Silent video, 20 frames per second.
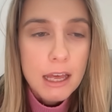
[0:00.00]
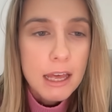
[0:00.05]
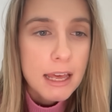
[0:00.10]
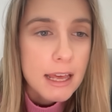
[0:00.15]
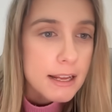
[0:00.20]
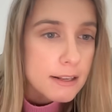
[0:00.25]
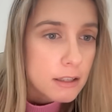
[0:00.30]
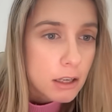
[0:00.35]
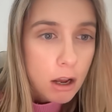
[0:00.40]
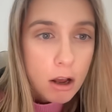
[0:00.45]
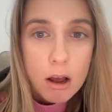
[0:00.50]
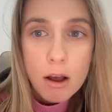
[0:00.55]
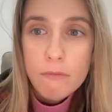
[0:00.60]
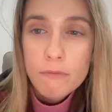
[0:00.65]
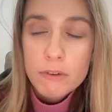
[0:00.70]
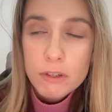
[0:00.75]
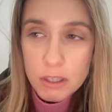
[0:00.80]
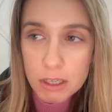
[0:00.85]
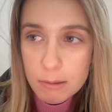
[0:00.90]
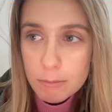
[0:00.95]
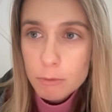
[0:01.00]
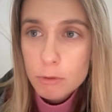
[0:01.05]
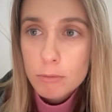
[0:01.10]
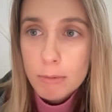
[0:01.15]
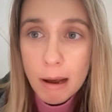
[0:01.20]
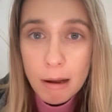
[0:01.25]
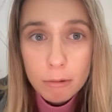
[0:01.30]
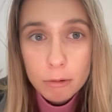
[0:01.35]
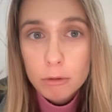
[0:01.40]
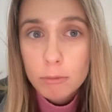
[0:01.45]
It's hard for teams to
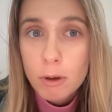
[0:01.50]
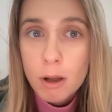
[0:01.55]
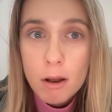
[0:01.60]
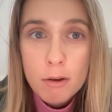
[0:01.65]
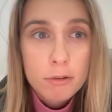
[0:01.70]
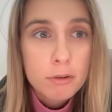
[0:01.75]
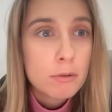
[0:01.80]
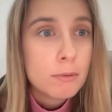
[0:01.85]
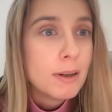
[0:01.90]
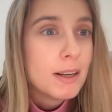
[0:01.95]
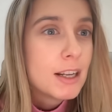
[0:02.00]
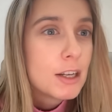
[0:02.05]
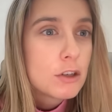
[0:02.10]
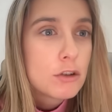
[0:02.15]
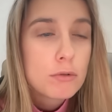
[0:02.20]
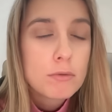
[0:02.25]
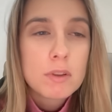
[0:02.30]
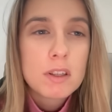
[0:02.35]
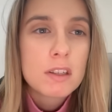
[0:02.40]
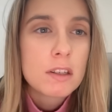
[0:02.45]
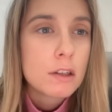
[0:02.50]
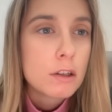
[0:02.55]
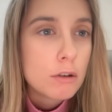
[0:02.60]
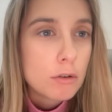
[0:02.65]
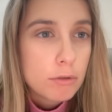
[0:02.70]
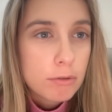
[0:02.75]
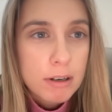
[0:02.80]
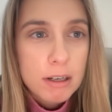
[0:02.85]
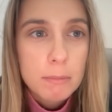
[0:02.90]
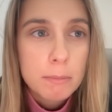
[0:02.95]
outdo Arsenal unless you're this
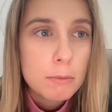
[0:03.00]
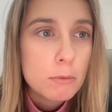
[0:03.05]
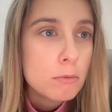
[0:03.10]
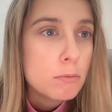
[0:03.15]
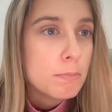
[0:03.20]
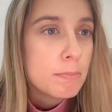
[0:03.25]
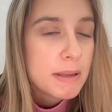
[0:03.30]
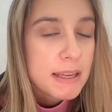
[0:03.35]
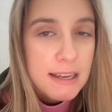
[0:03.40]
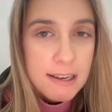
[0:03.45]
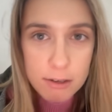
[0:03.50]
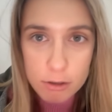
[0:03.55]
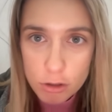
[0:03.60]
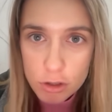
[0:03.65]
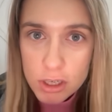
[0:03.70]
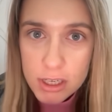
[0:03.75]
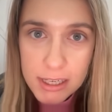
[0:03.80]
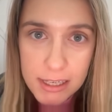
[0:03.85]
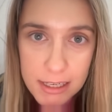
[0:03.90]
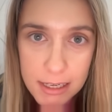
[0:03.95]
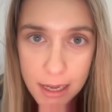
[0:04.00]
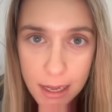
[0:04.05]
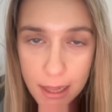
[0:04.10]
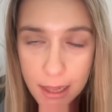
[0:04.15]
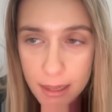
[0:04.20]
incredible PSG